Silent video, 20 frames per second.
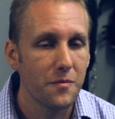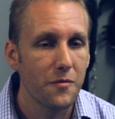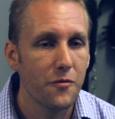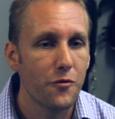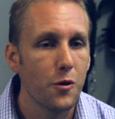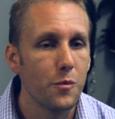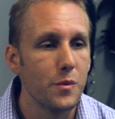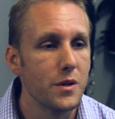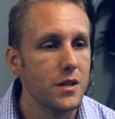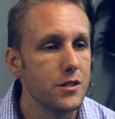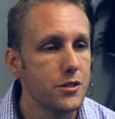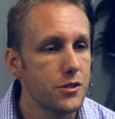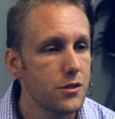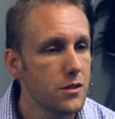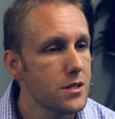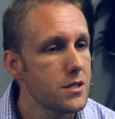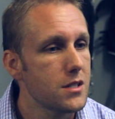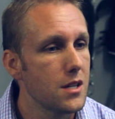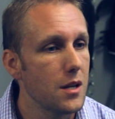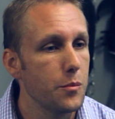from an
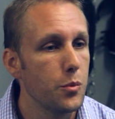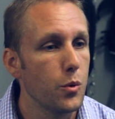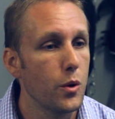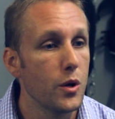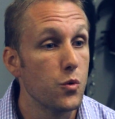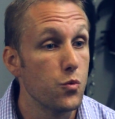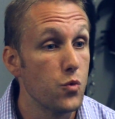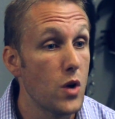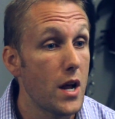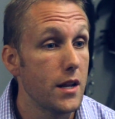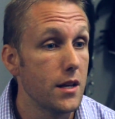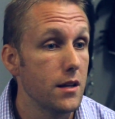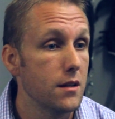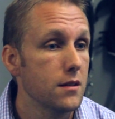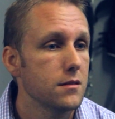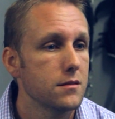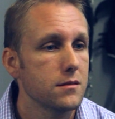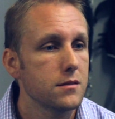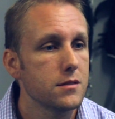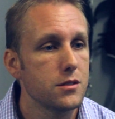insurance standpoint, ready
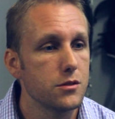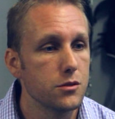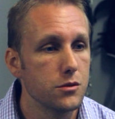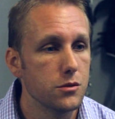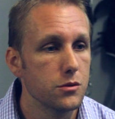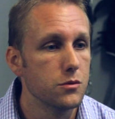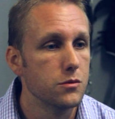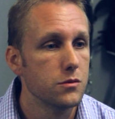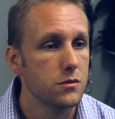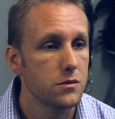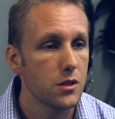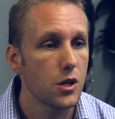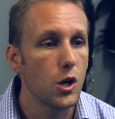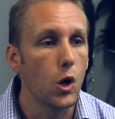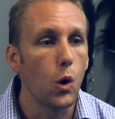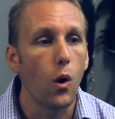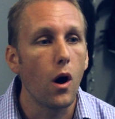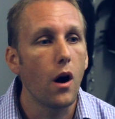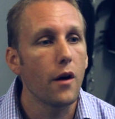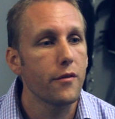to
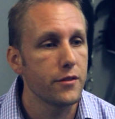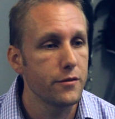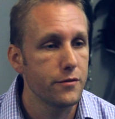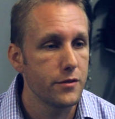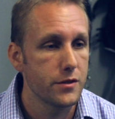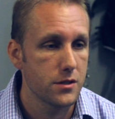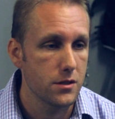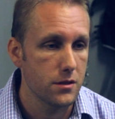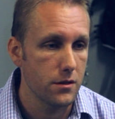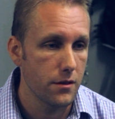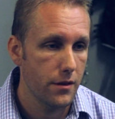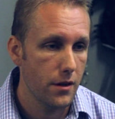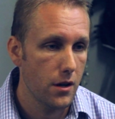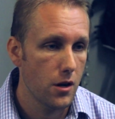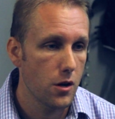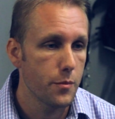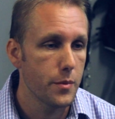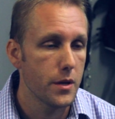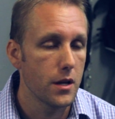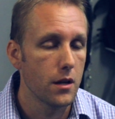go off the physical
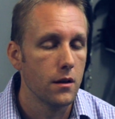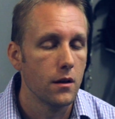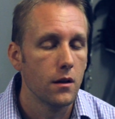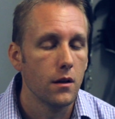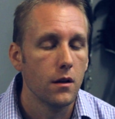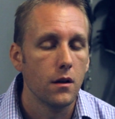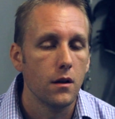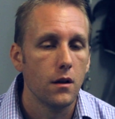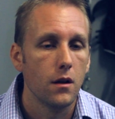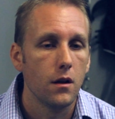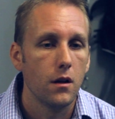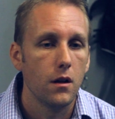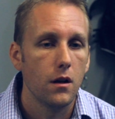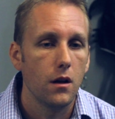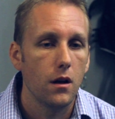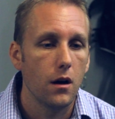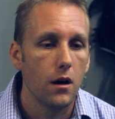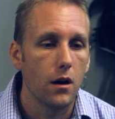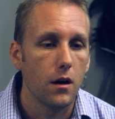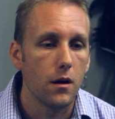therapy.
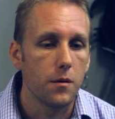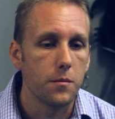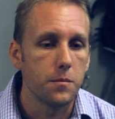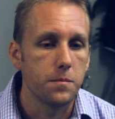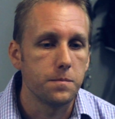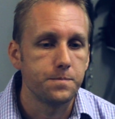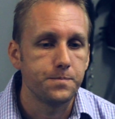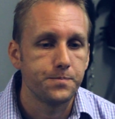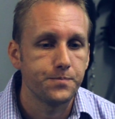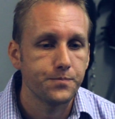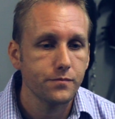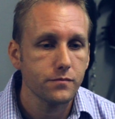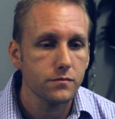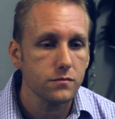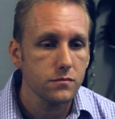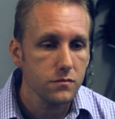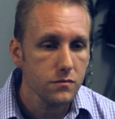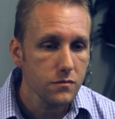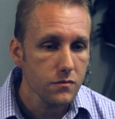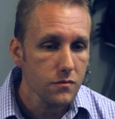
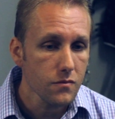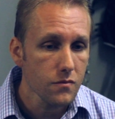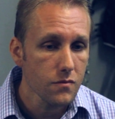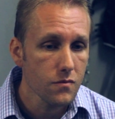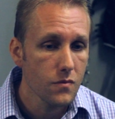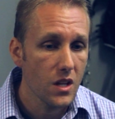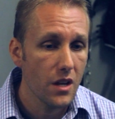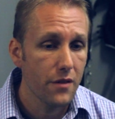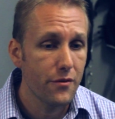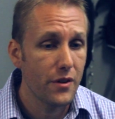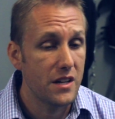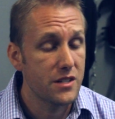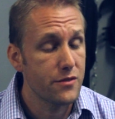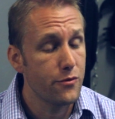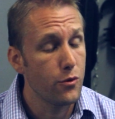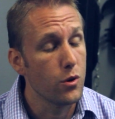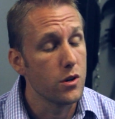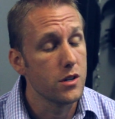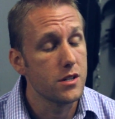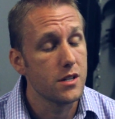Fast
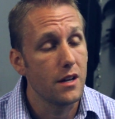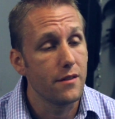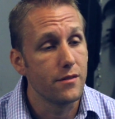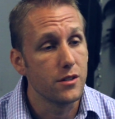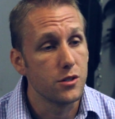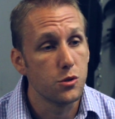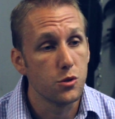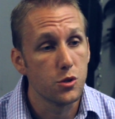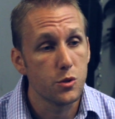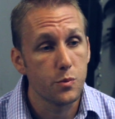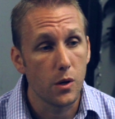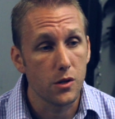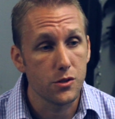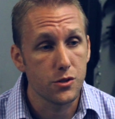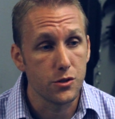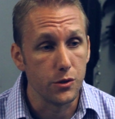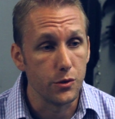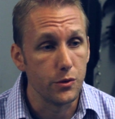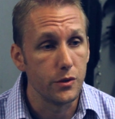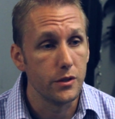forward to having 2 small
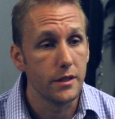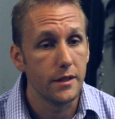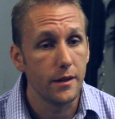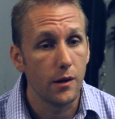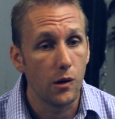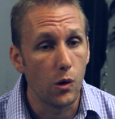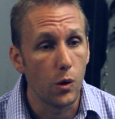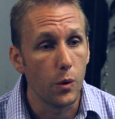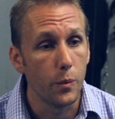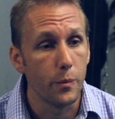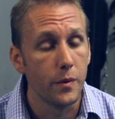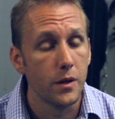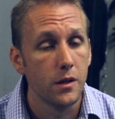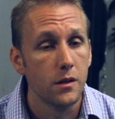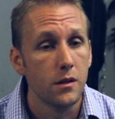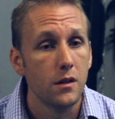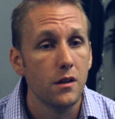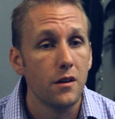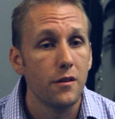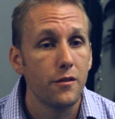children at home,
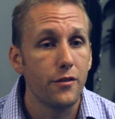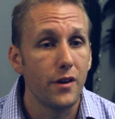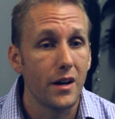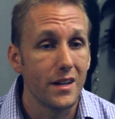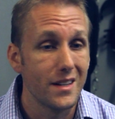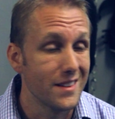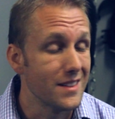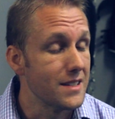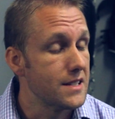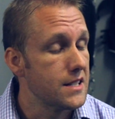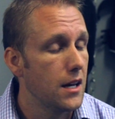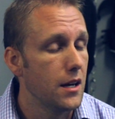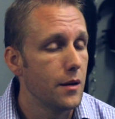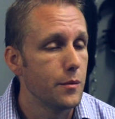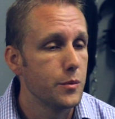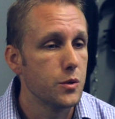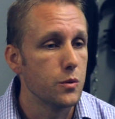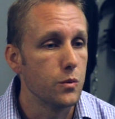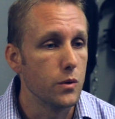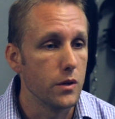finding the
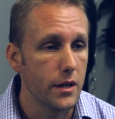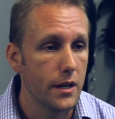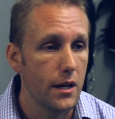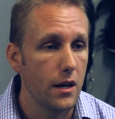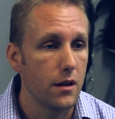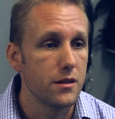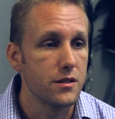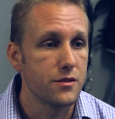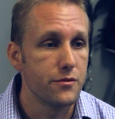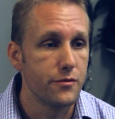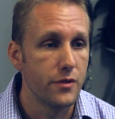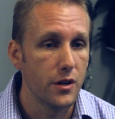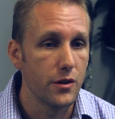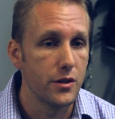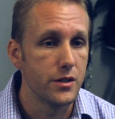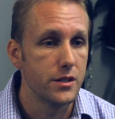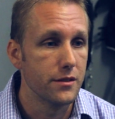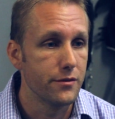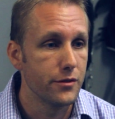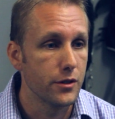time to work out is
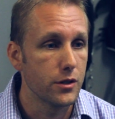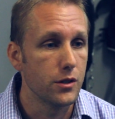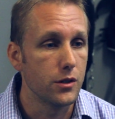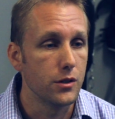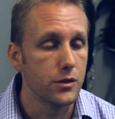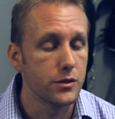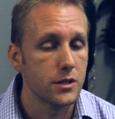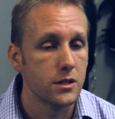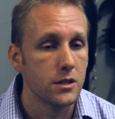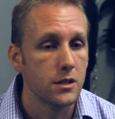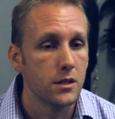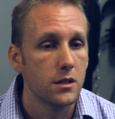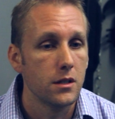very difficult